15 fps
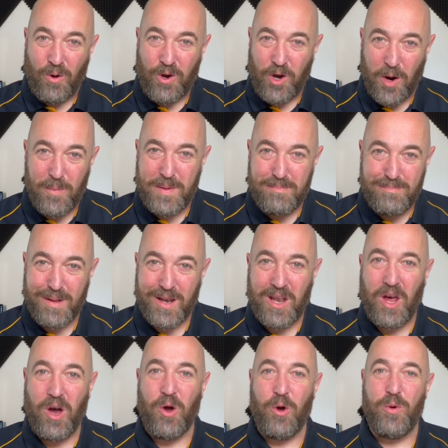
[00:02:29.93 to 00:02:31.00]
Comment
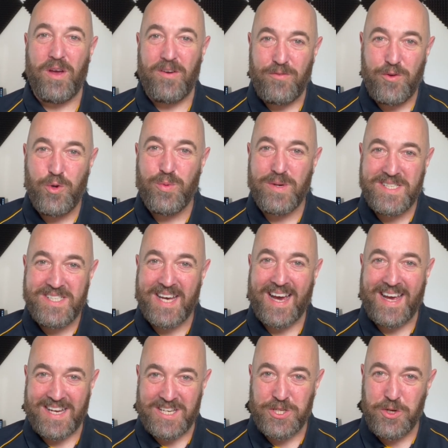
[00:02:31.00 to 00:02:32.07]
below if you would
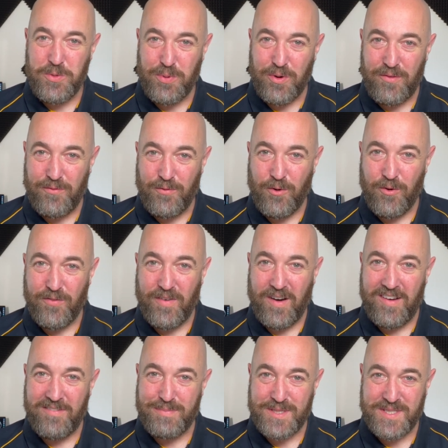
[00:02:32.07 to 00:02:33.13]
take
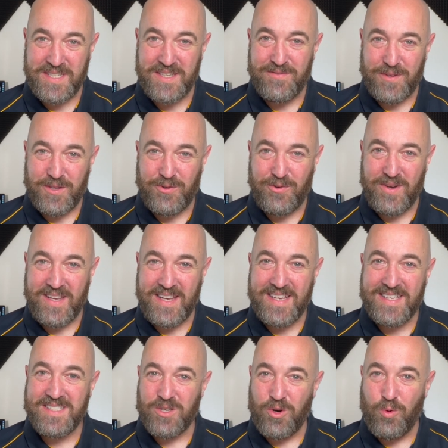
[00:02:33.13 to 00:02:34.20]
2.45% for three
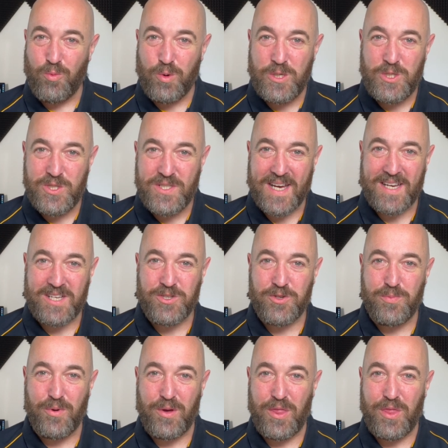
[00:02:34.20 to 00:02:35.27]
years or would you take
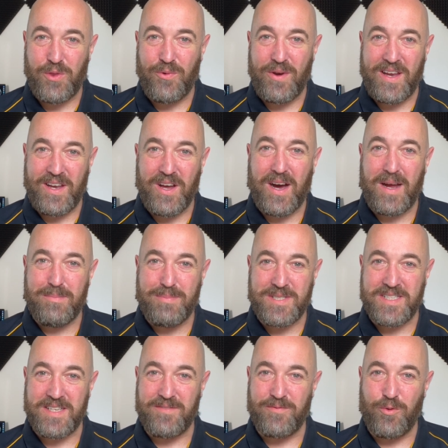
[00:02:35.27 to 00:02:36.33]

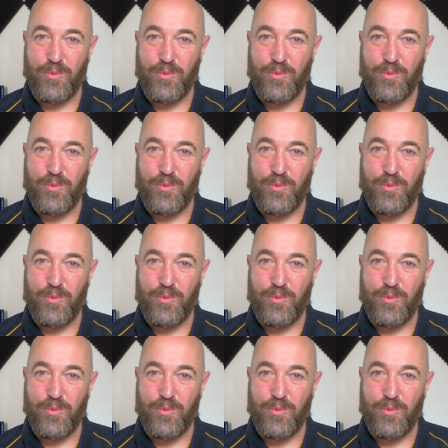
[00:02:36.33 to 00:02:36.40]
2.39% for